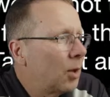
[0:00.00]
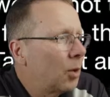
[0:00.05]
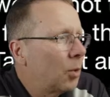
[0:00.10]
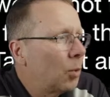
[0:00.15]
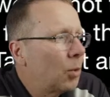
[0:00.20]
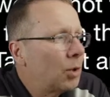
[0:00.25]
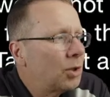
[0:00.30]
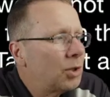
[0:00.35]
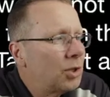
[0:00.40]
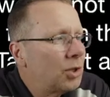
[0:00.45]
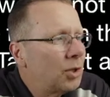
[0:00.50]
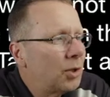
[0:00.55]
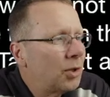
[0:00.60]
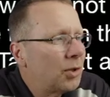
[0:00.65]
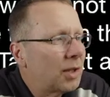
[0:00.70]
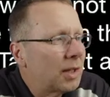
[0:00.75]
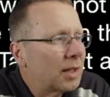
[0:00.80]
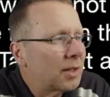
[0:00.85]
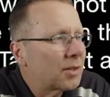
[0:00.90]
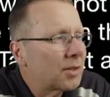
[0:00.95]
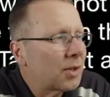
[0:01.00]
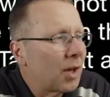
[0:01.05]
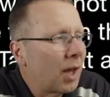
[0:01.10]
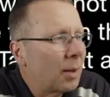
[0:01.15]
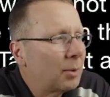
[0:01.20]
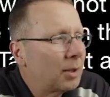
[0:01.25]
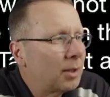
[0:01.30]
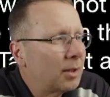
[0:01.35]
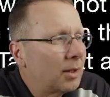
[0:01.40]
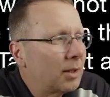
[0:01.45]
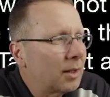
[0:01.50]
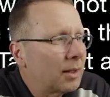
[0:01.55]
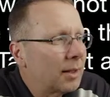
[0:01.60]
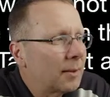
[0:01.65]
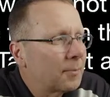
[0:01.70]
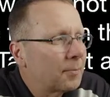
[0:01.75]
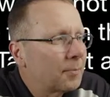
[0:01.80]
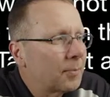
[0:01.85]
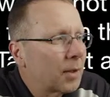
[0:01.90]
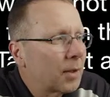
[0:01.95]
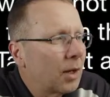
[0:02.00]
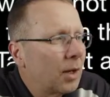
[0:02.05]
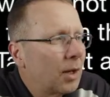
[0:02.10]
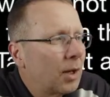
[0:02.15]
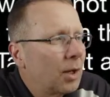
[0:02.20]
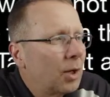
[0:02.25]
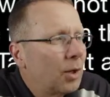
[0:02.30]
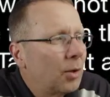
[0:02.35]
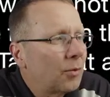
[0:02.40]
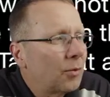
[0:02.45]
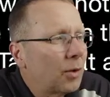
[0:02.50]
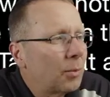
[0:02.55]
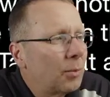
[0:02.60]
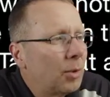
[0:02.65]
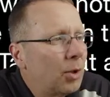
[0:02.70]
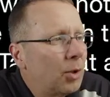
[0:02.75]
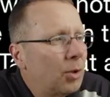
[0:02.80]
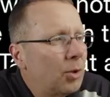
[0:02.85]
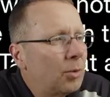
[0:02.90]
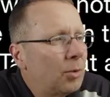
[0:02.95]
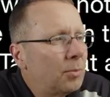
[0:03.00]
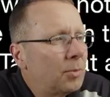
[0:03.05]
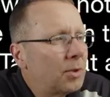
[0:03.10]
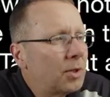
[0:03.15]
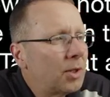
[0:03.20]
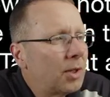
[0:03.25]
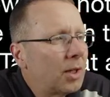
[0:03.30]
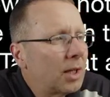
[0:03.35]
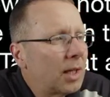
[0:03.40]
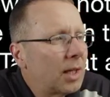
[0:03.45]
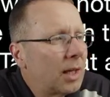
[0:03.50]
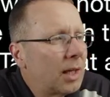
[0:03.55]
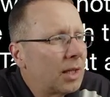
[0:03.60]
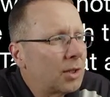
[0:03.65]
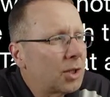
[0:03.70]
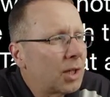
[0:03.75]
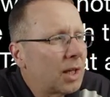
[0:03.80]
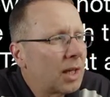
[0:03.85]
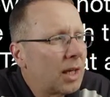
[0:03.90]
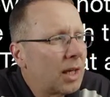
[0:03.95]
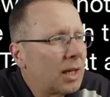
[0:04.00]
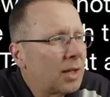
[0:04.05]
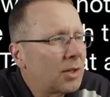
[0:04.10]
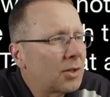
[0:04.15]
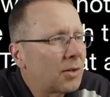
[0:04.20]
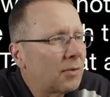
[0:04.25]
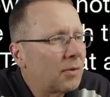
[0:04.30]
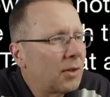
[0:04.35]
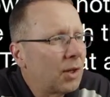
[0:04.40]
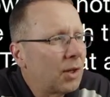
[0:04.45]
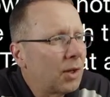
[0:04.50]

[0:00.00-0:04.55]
what do you think, Simon? From whom do the kings of the